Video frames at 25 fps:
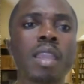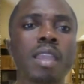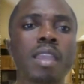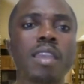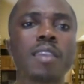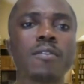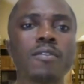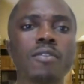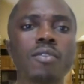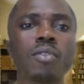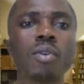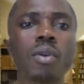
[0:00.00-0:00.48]

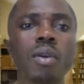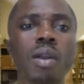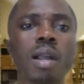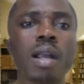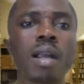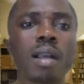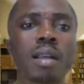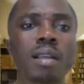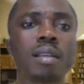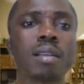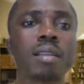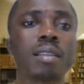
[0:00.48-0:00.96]
If you
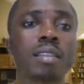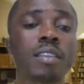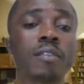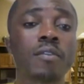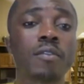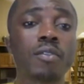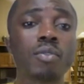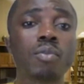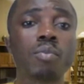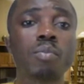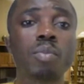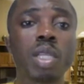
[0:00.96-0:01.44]
are,
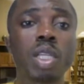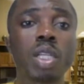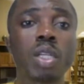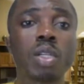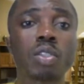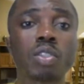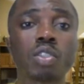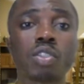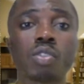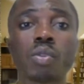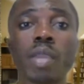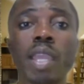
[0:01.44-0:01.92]
if you
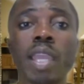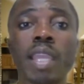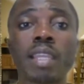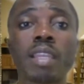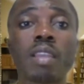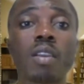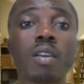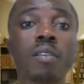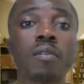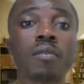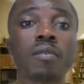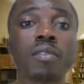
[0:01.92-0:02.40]
belong to
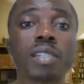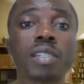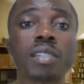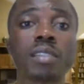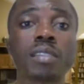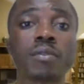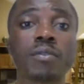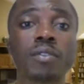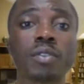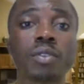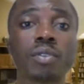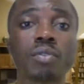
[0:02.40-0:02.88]
any of
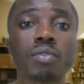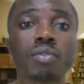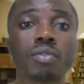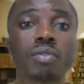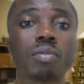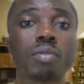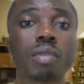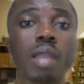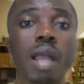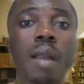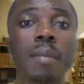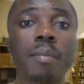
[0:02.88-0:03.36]
these fields,
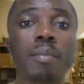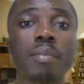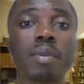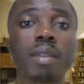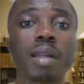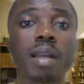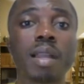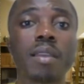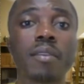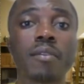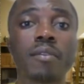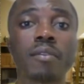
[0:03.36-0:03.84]

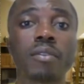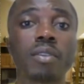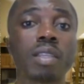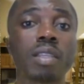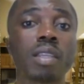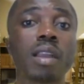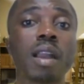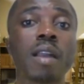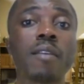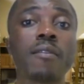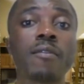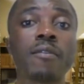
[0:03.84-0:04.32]
apply for
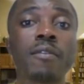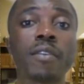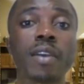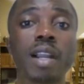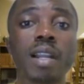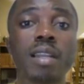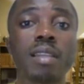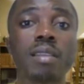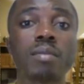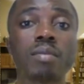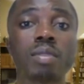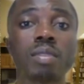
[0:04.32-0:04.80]
the
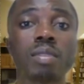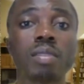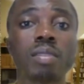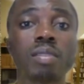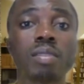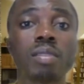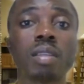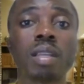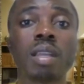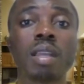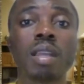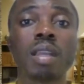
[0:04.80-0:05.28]
valuable